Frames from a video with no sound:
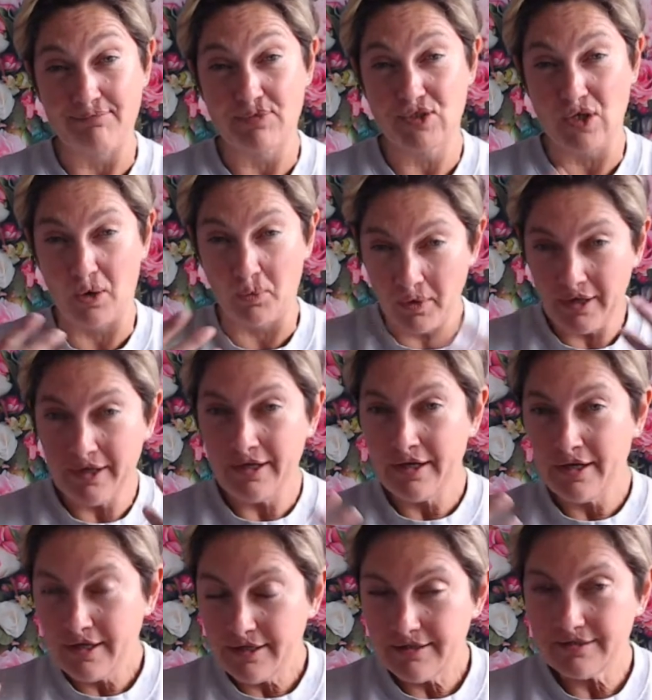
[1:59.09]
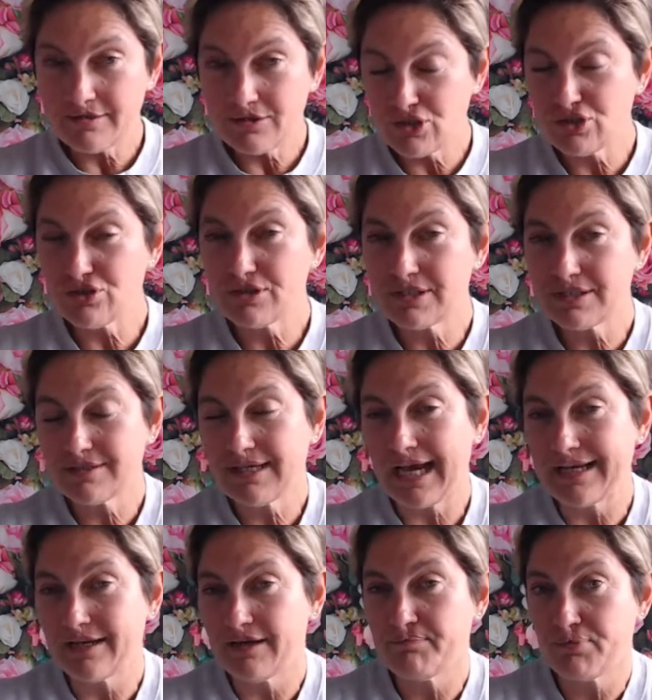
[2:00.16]
So just
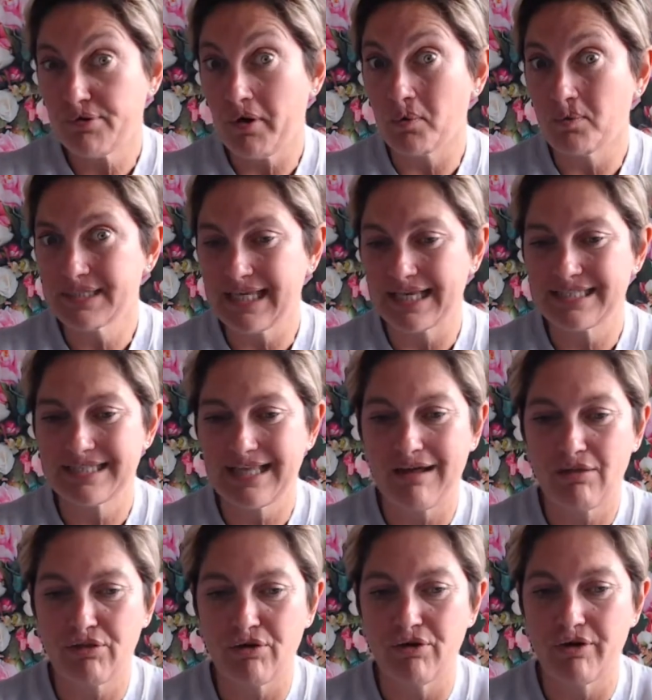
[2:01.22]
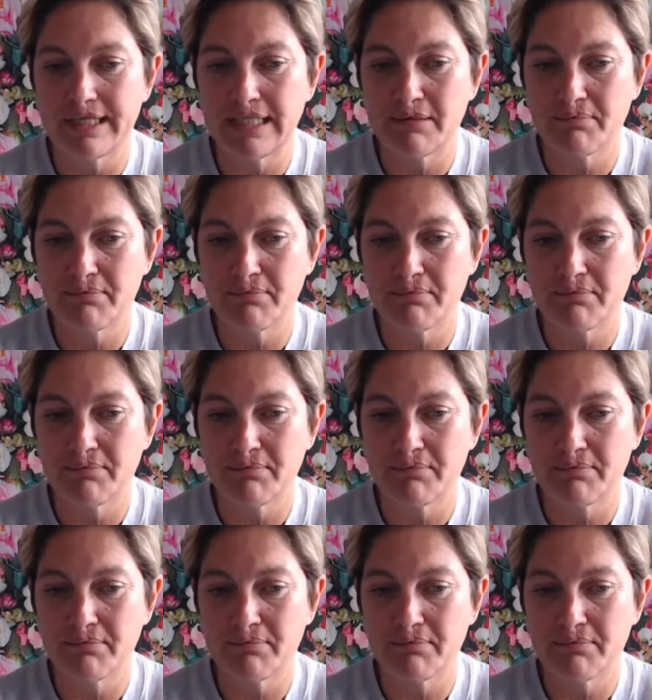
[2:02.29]
kind of process that thought in your